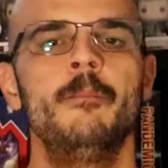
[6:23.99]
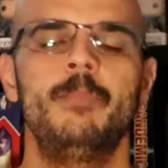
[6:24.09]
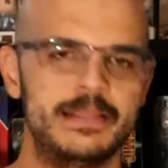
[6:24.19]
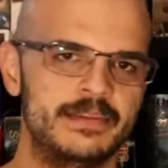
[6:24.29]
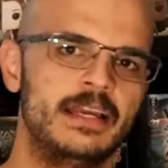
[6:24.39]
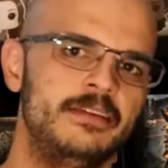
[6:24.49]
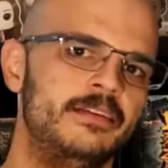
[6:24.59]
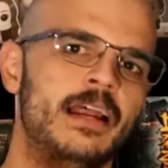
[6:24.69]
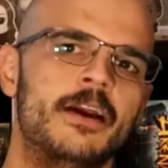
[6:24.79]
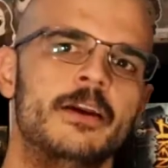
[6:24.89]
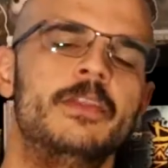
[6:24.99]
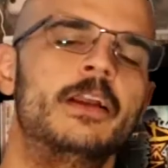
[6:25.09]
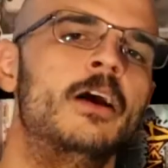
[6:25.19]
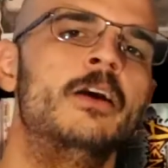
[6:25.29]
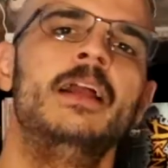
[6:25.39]
Best case scenario, they
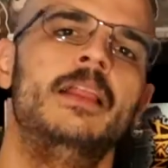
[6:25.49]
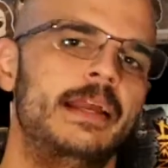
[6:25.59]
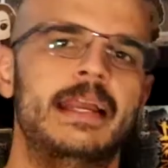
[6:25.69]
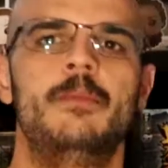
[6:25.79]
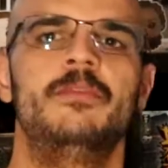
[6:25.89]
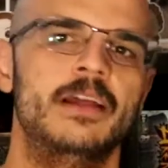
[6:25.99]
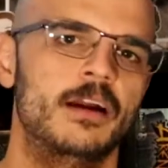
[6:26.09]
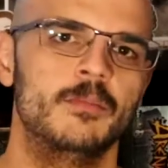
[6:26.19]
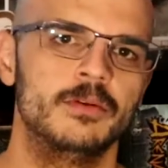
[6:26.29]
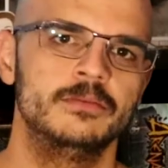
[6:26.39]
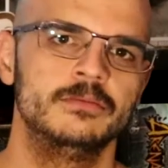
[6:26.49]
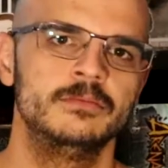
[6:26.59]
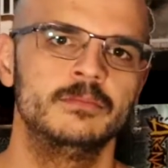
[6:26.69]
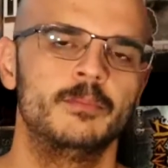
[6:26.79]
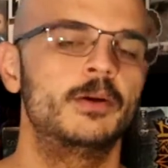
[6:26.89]
go, that game was terrible.
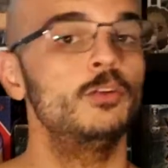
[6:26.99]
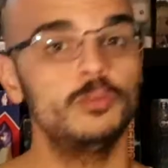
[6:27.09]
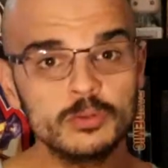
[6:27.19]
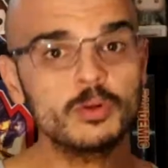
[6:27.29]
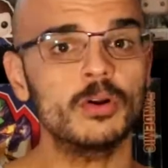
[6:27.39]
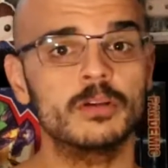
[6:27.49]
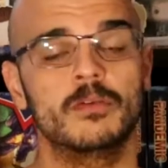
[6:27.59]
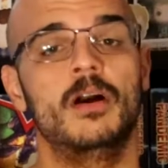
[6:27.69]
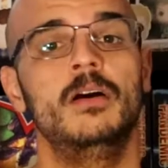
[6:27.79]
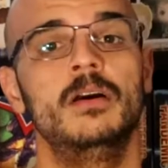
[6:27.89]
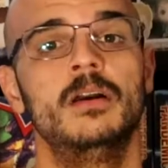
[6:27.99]
Because you taught it wrong.